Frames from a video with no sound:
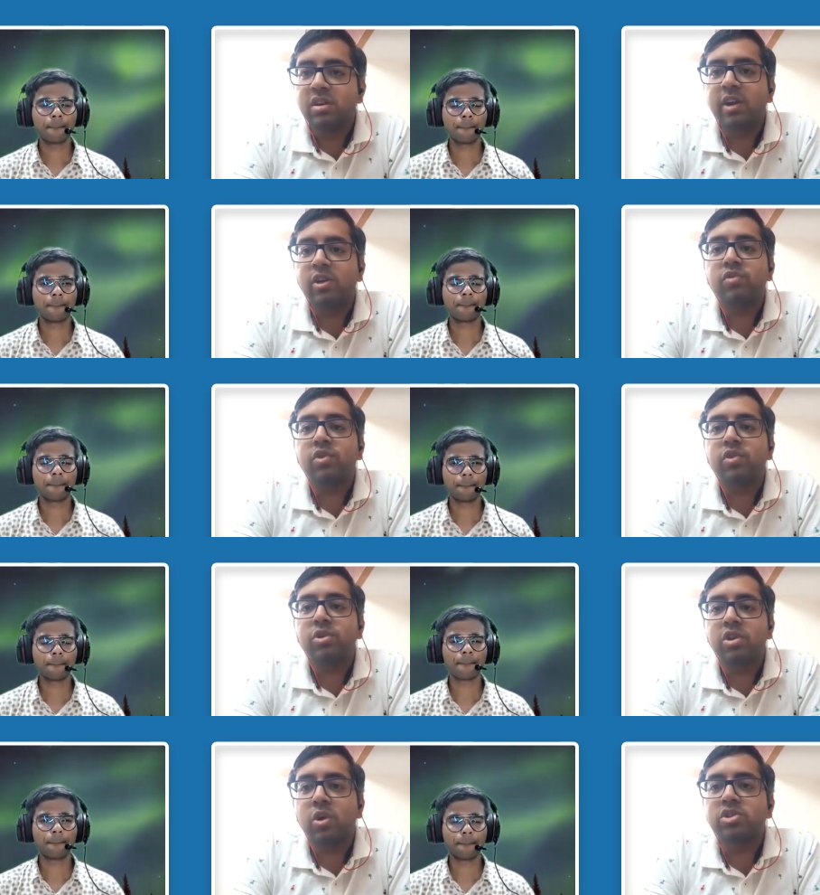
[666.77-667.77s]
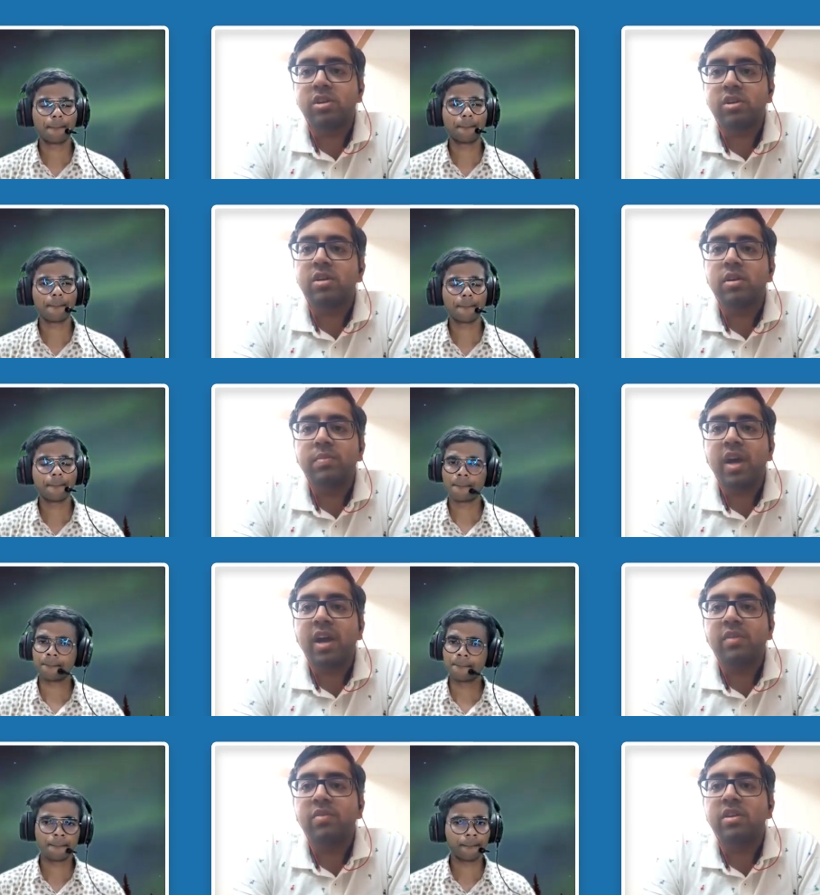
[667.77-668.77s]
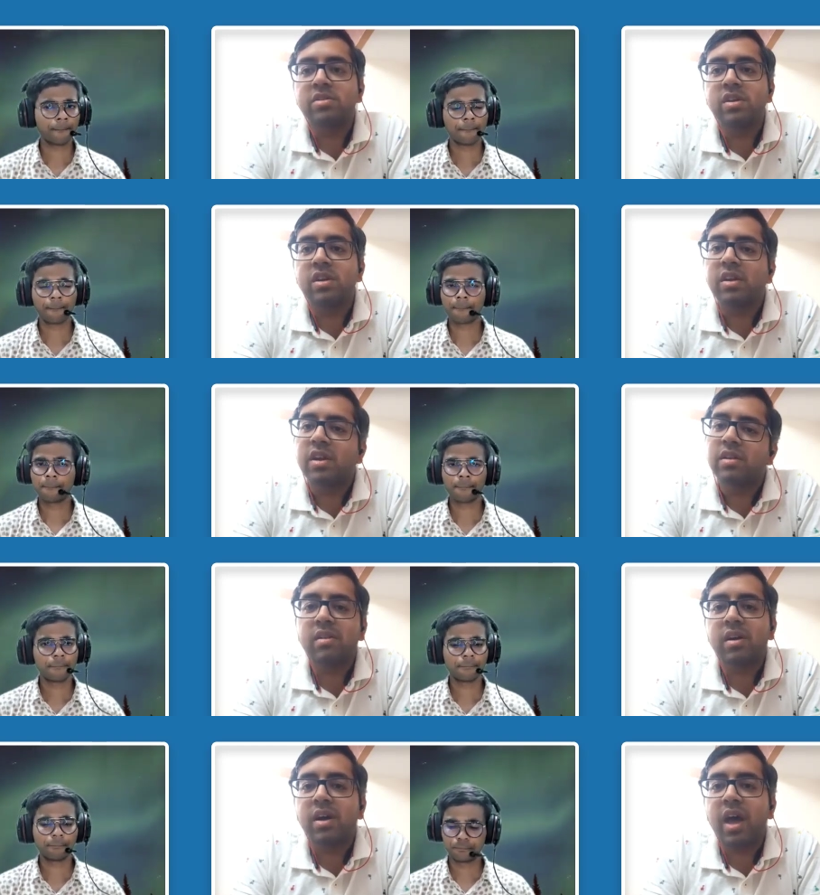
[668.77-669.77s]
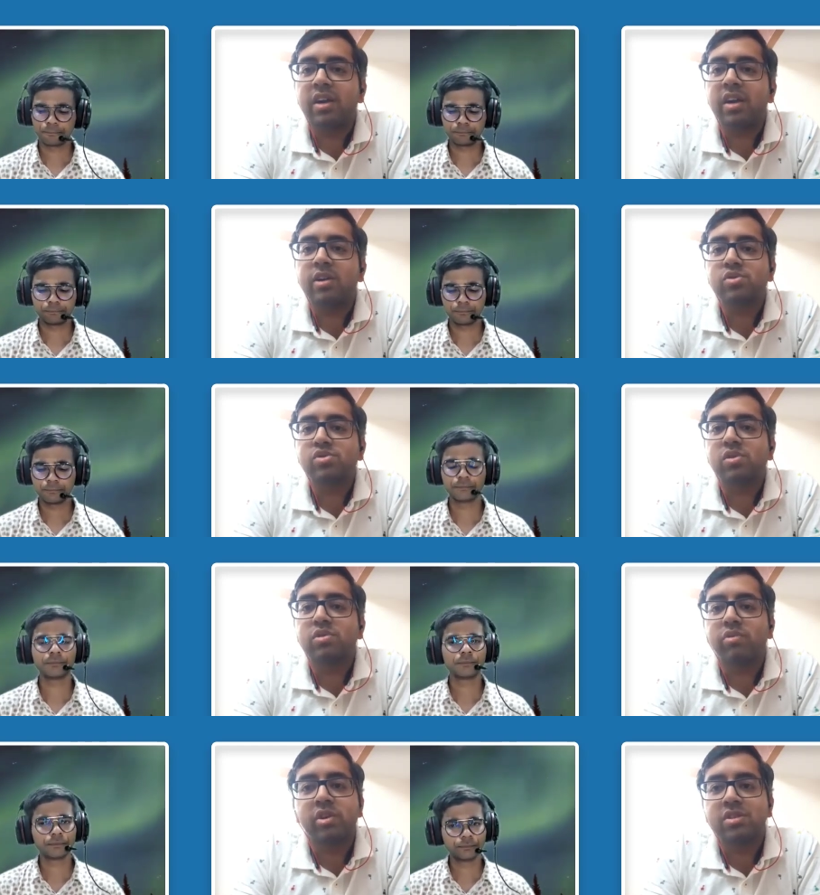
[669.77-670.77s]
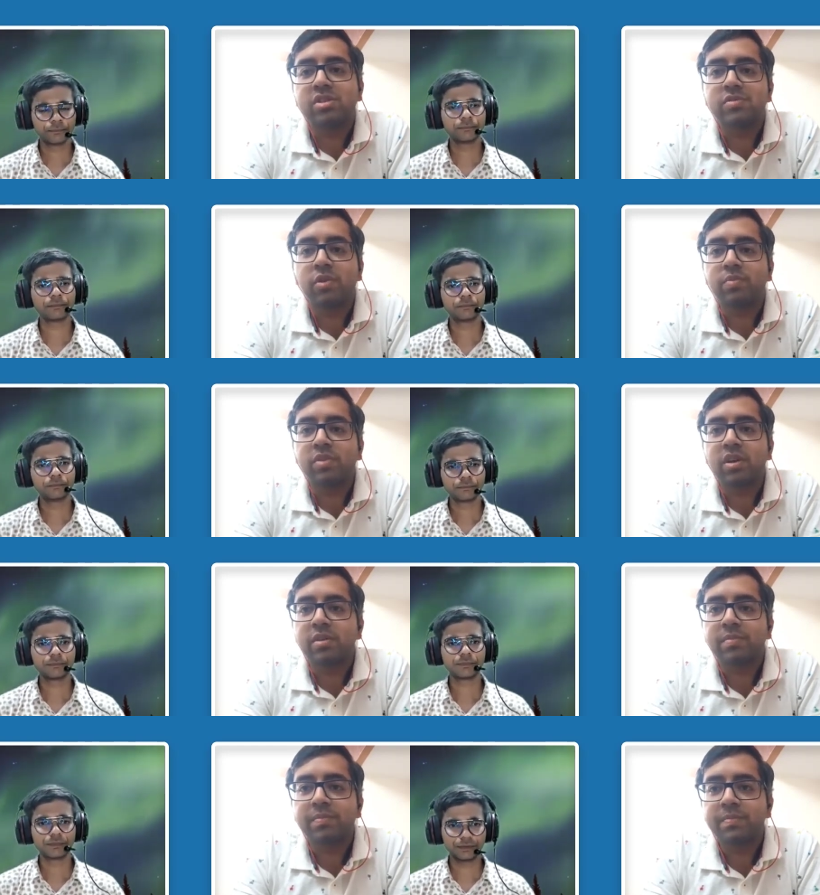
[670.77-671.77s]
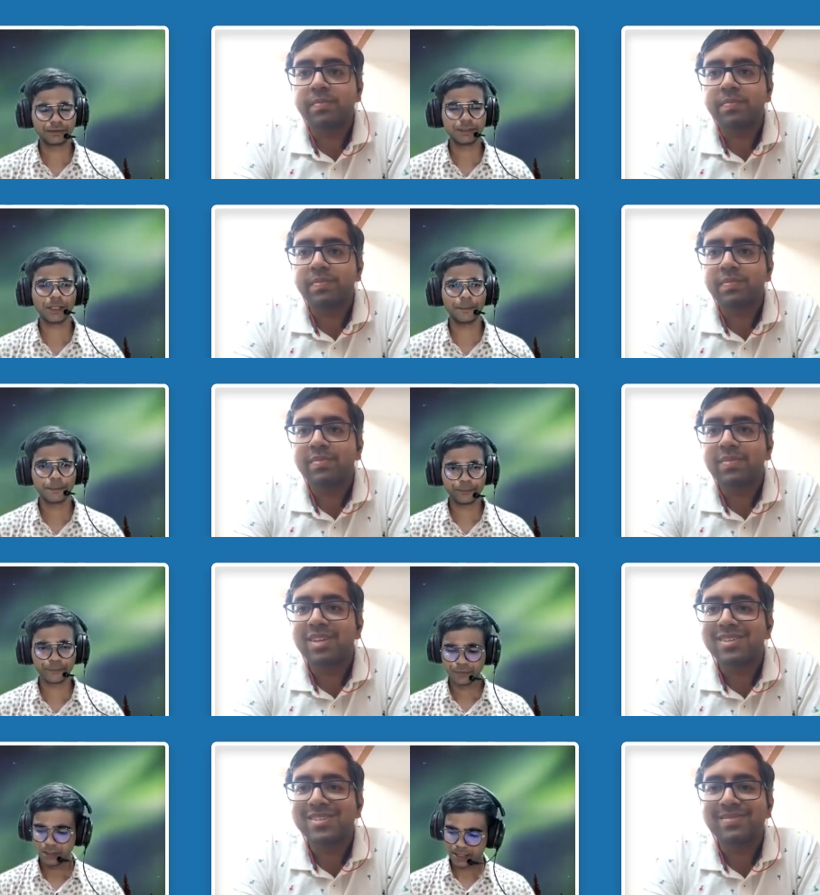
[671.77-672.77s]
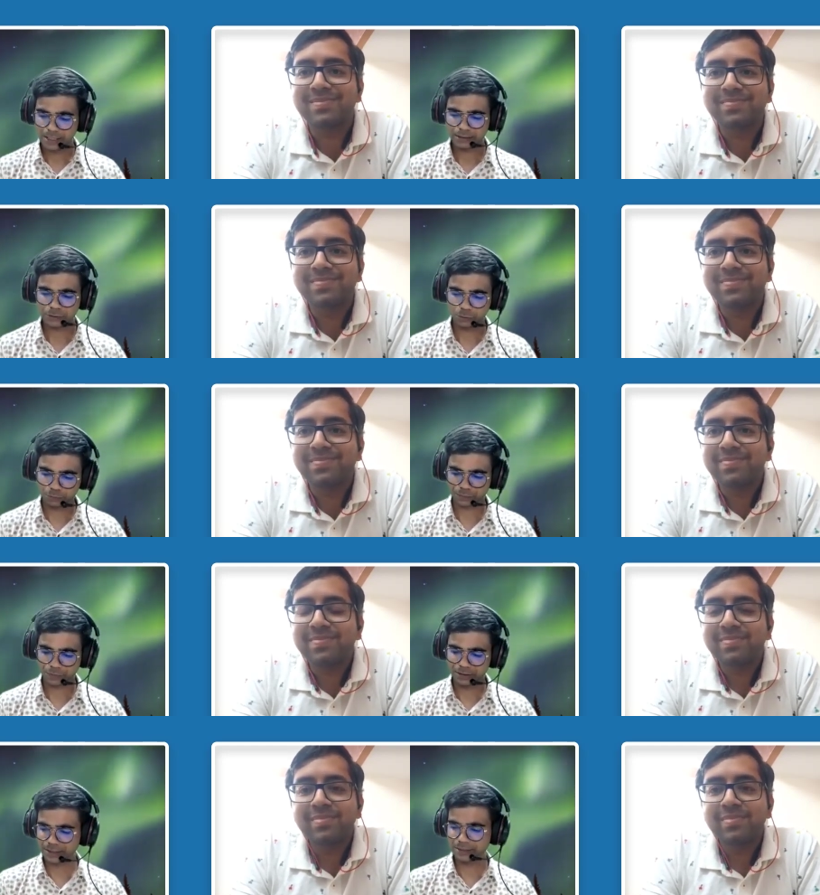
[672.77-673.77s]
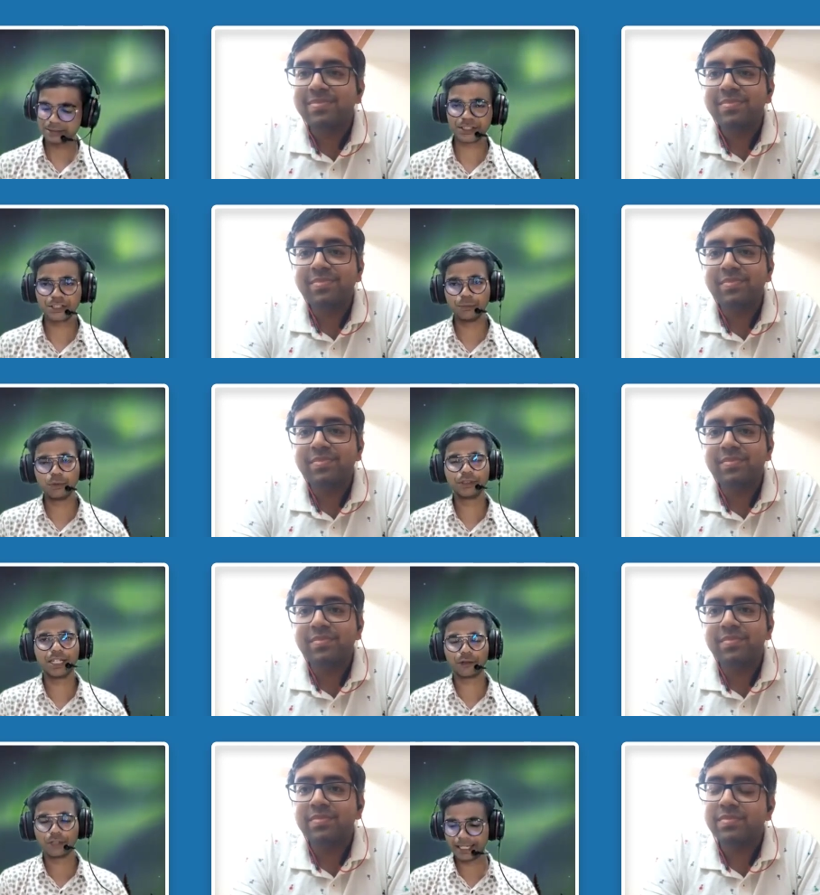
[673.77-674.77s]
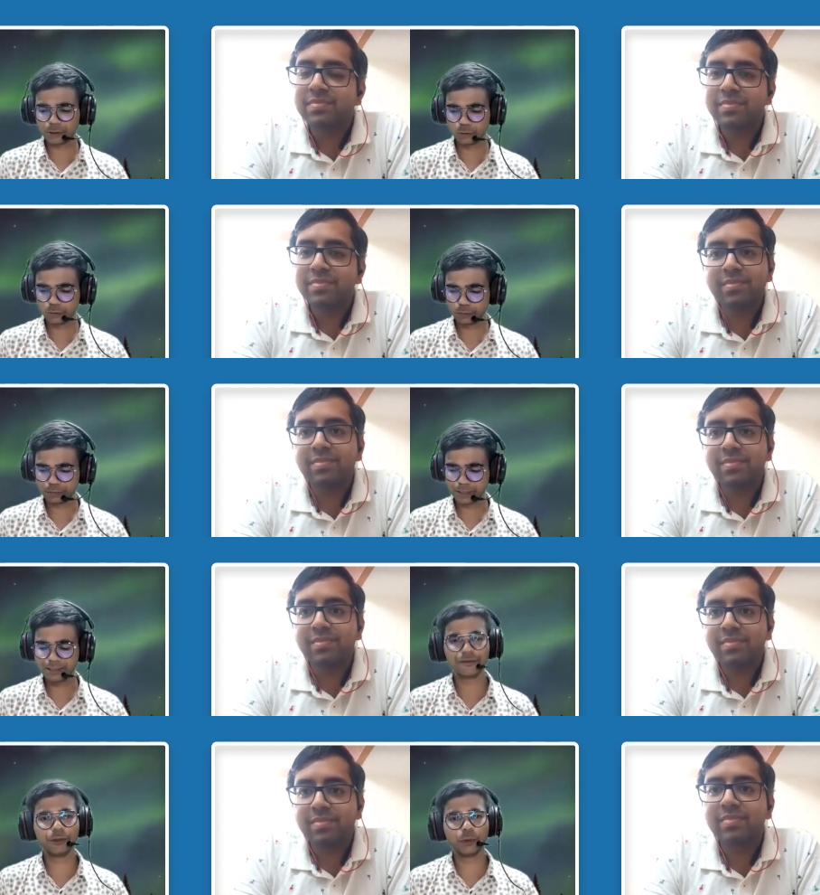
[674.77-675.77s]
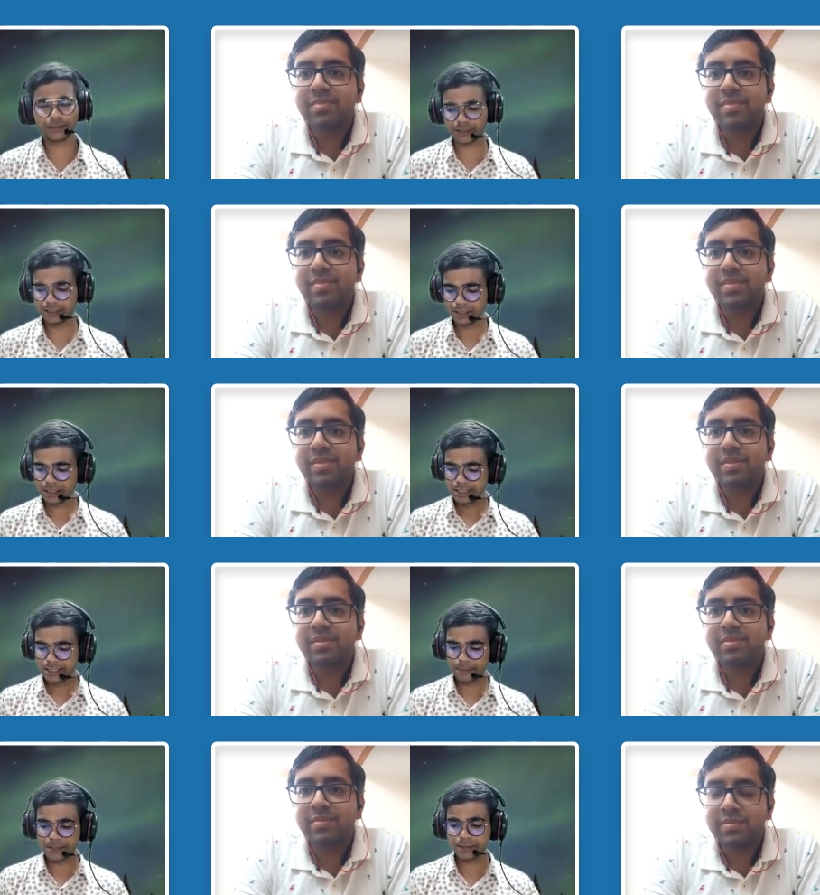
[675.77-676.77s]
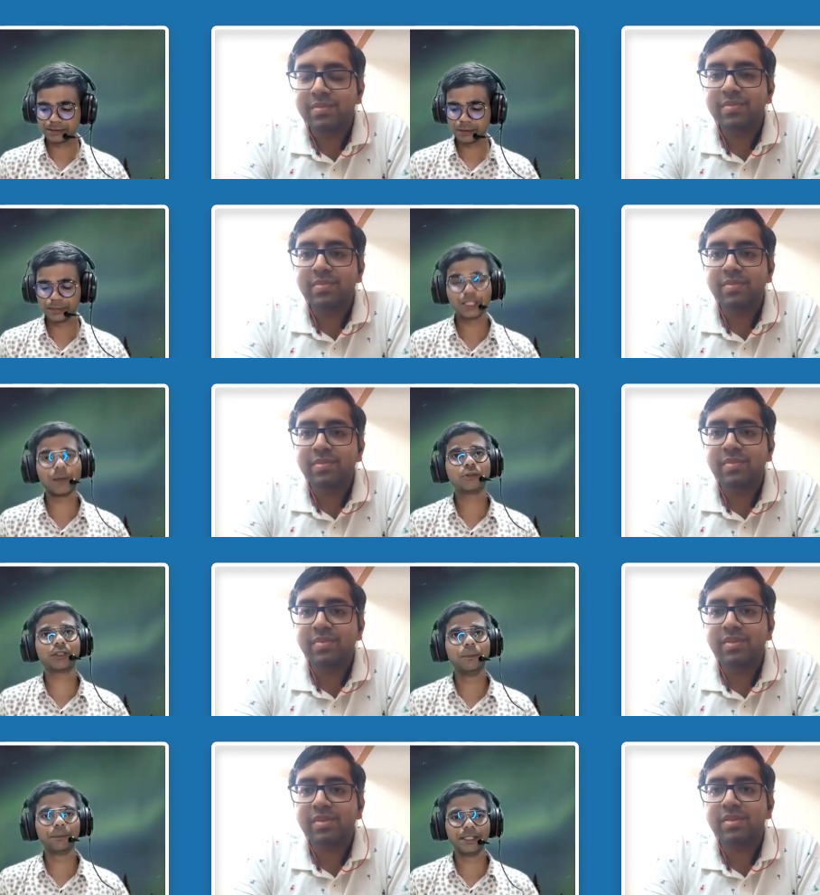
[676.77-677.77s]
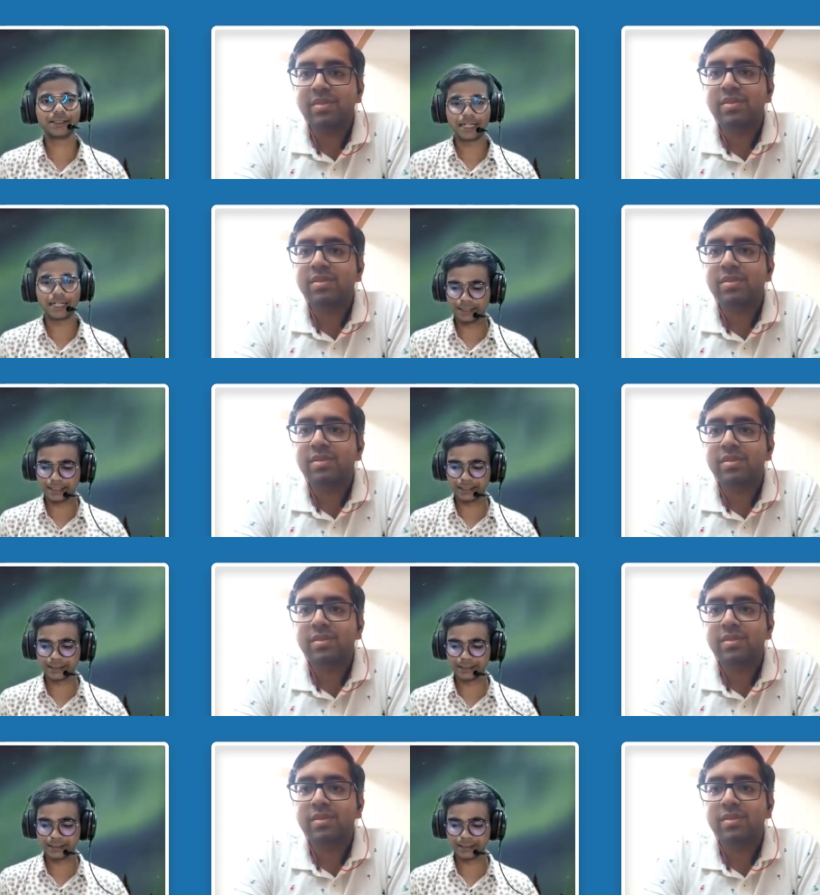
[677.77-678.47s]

Speaker 1: tried to follow the logic behind what is written, and I tried to solve the questions from there.
Speaker 2: Yes. So one thing which Mohit, I would like to tell the viewers that he mentioned something about Companies Act that